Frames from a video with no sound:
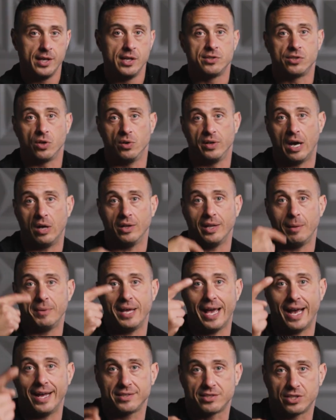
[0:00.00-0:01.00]
So now let
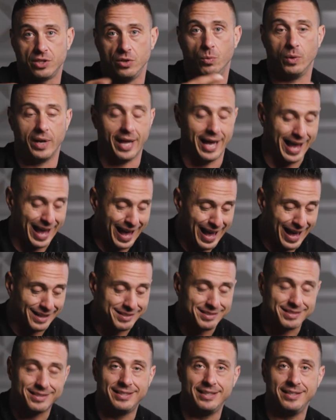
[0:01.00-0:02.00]
me ask you, when I
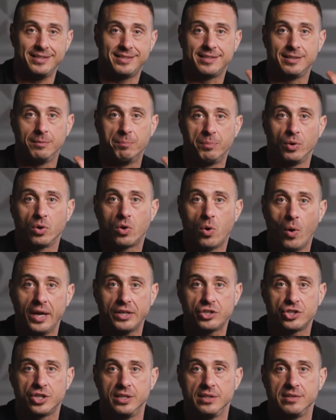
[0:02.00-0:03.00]
ask these simple
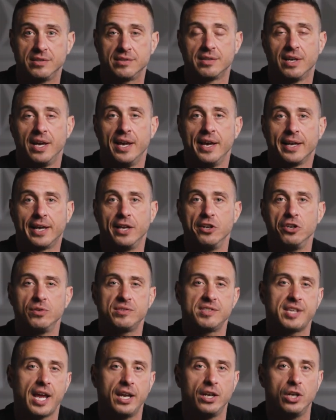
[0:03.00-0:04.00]
questions, can you
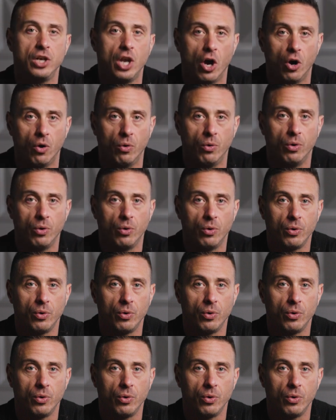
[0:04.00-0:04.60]
say no?